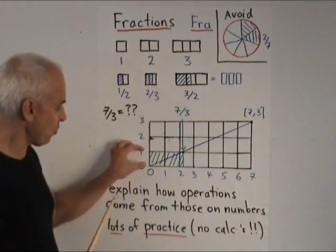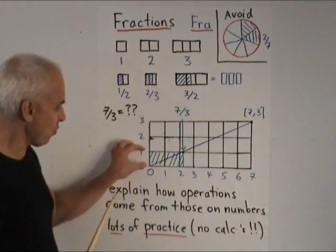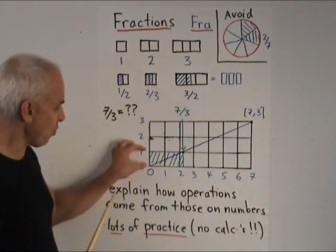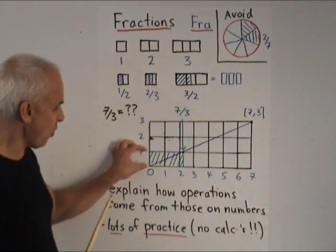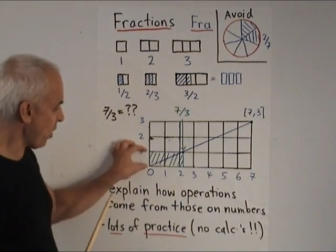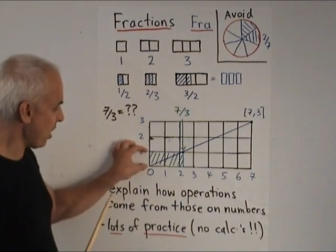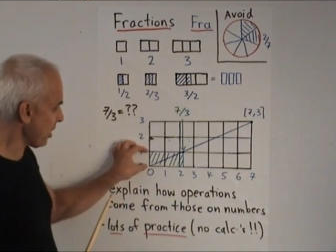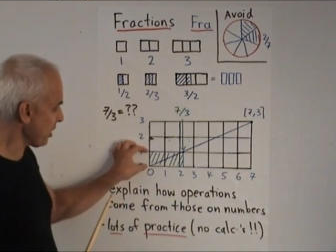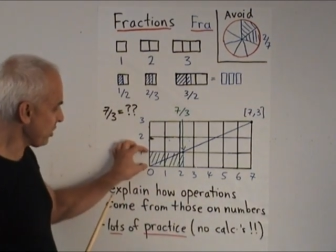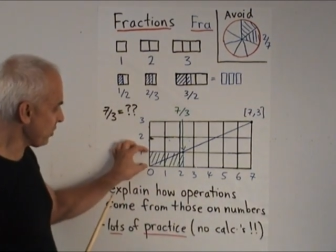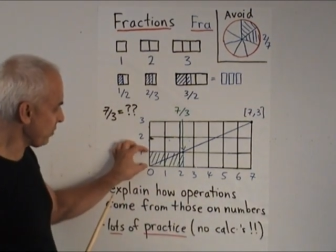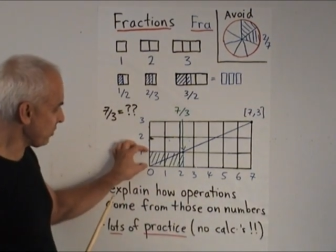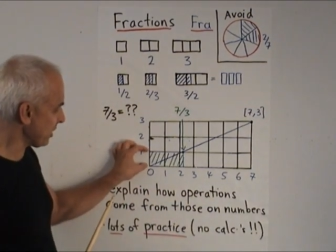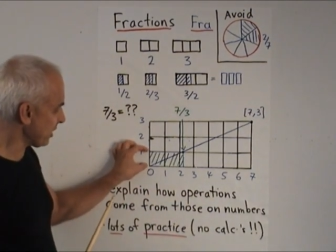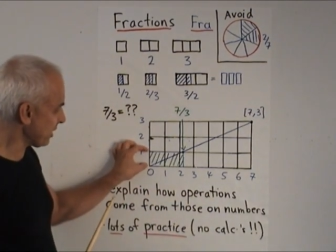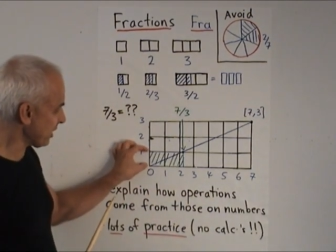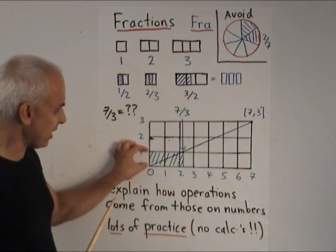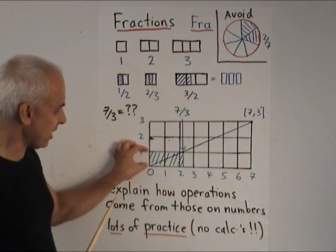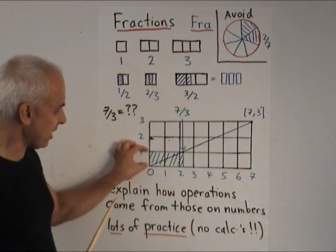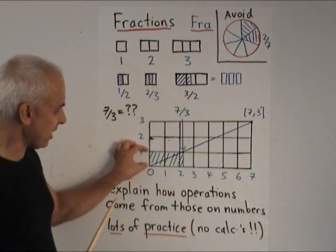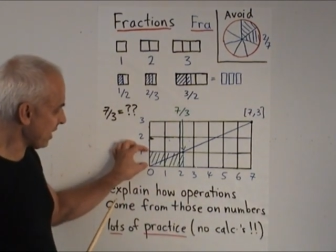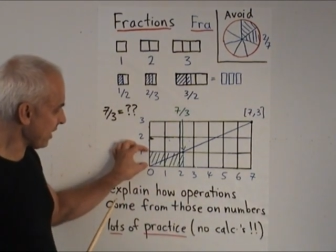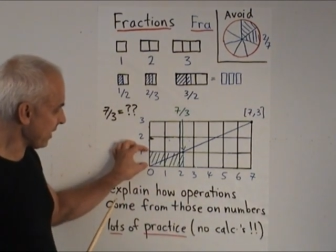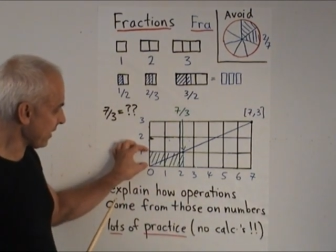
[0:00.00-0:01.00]
one unit
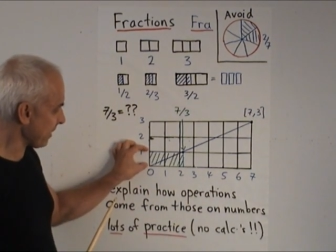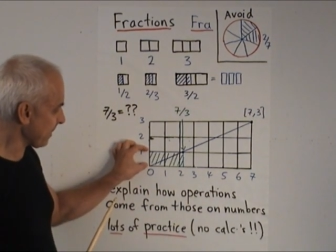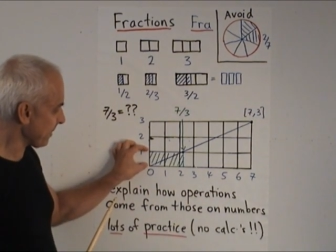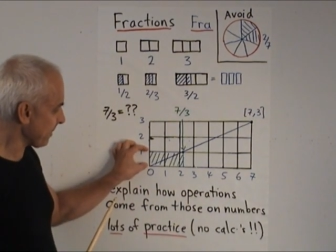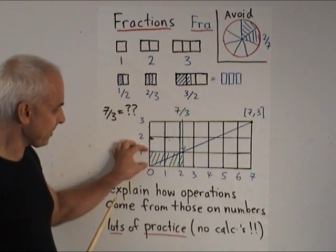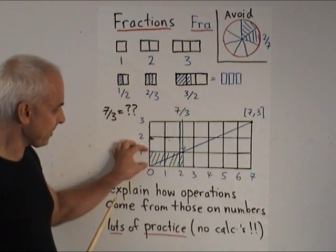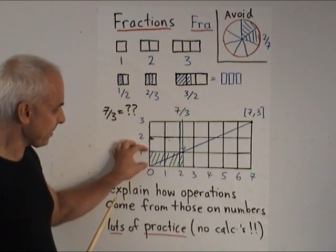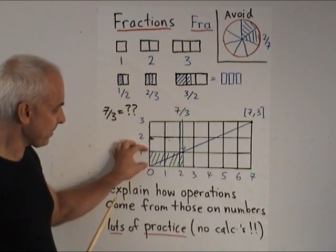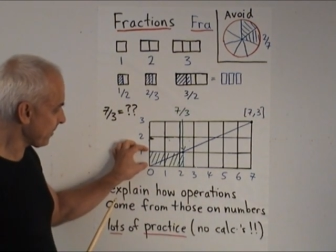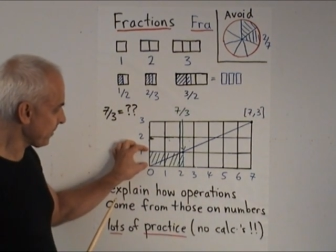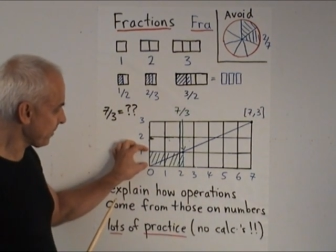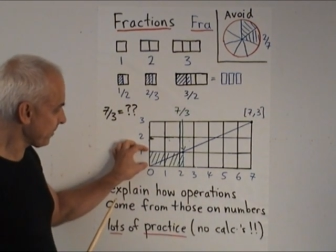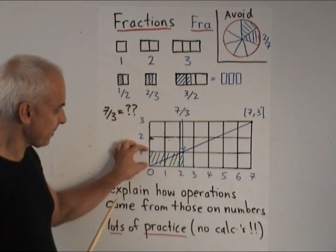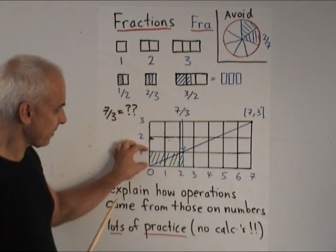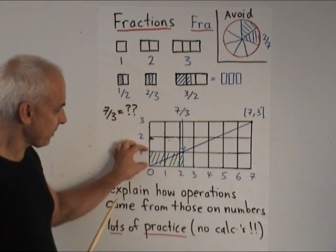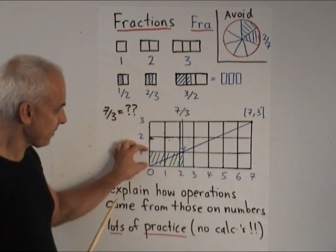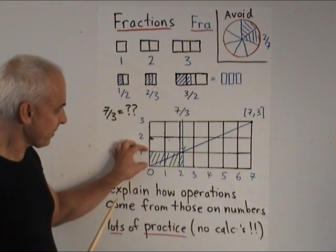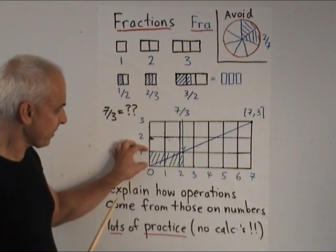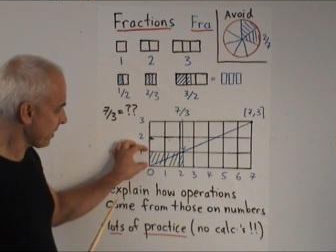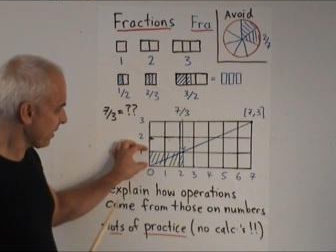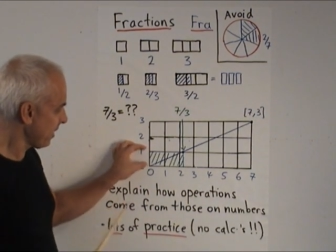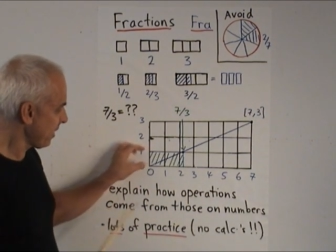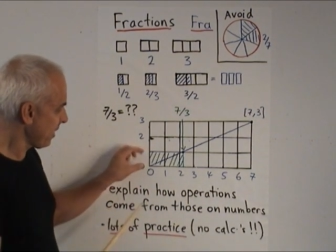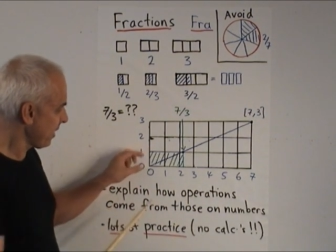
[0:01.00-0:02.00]
high.
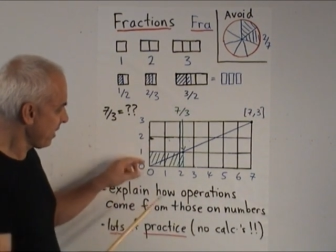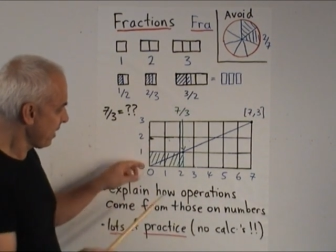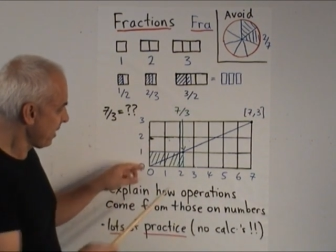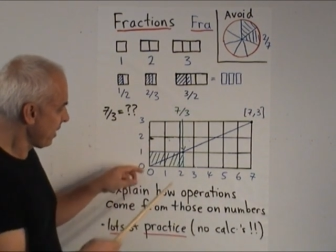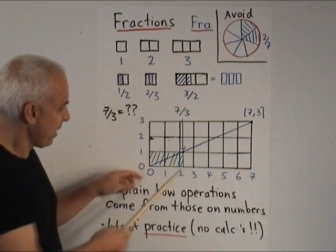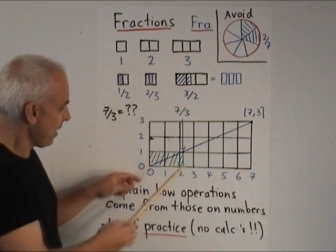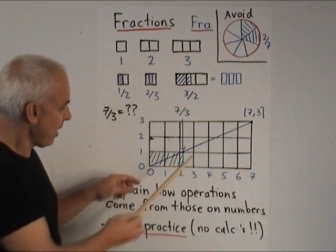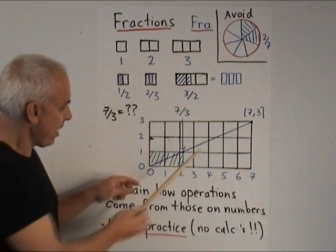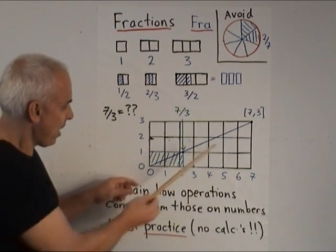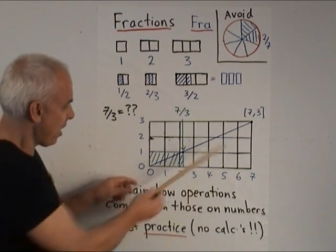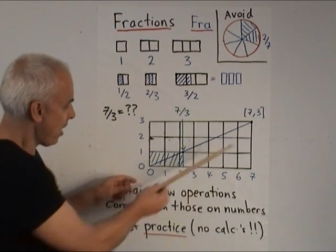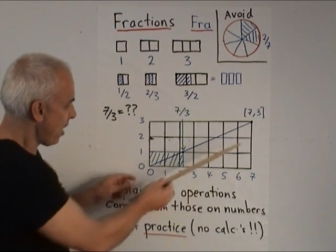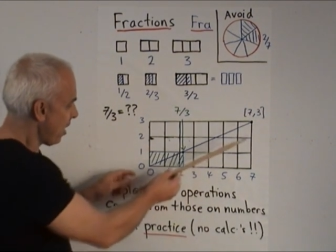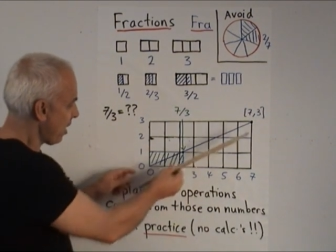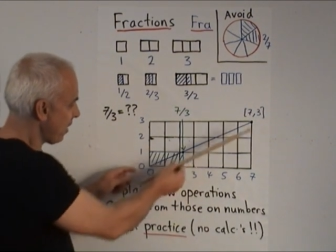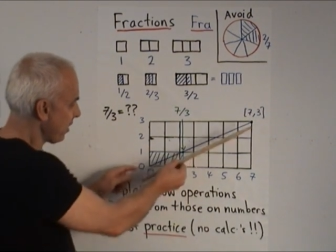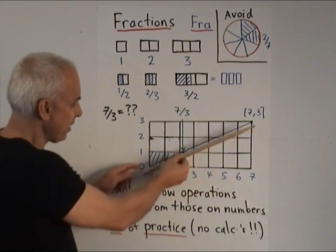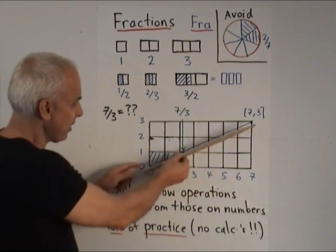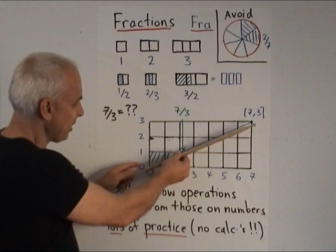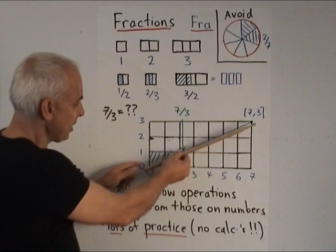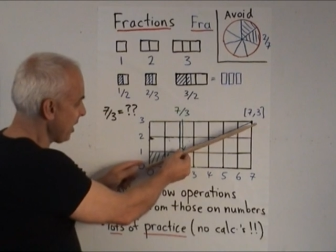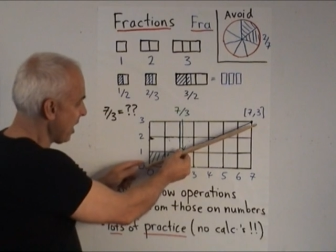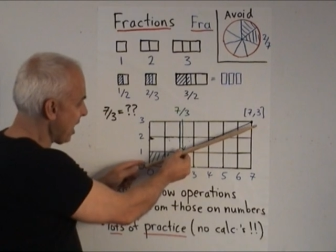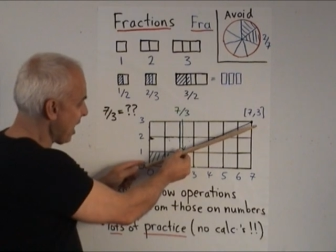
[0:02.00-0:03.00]

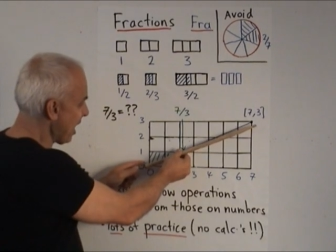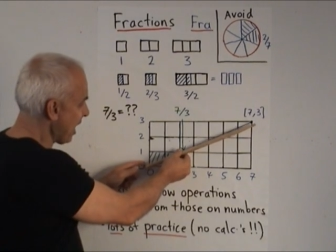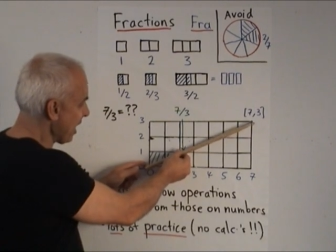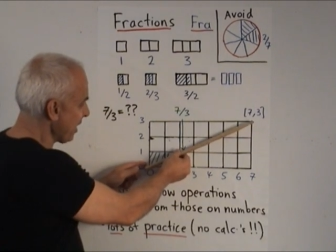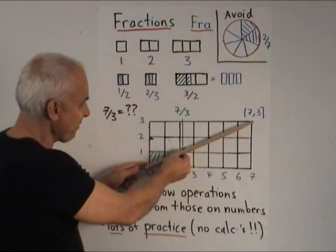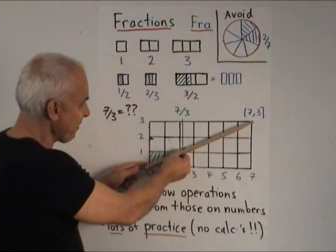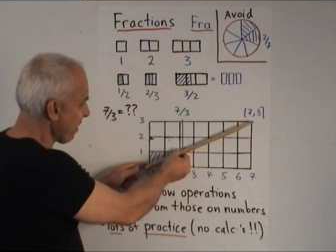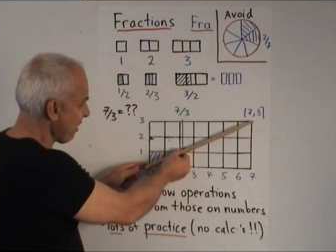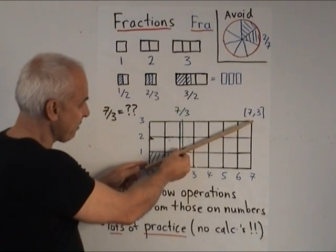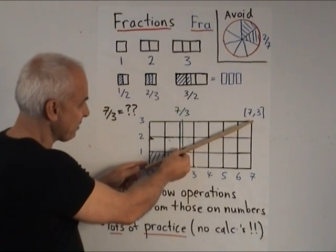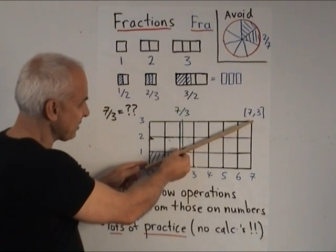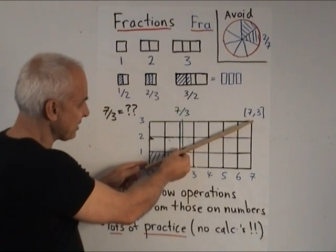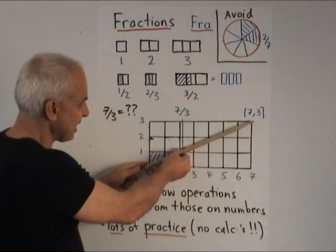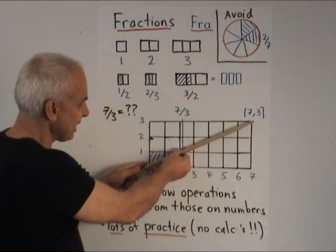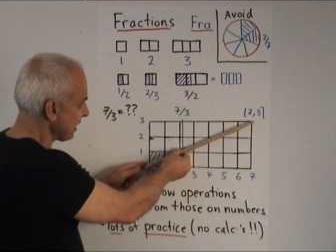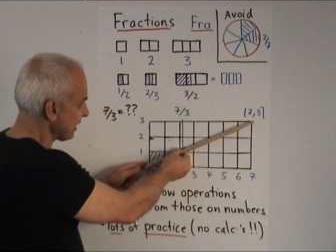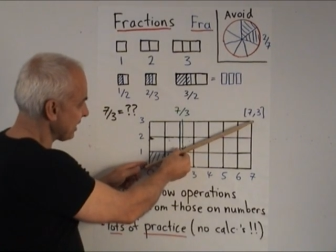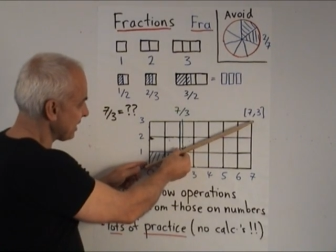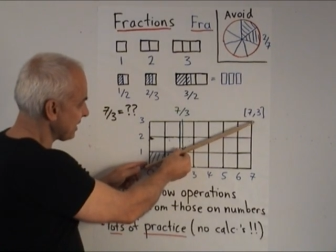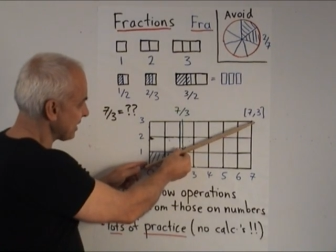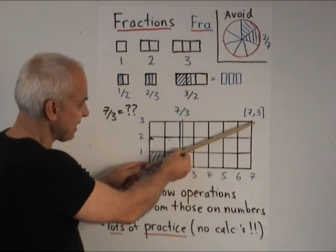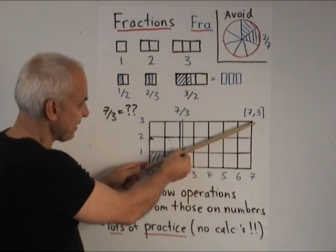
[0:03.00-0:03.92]
Our line representing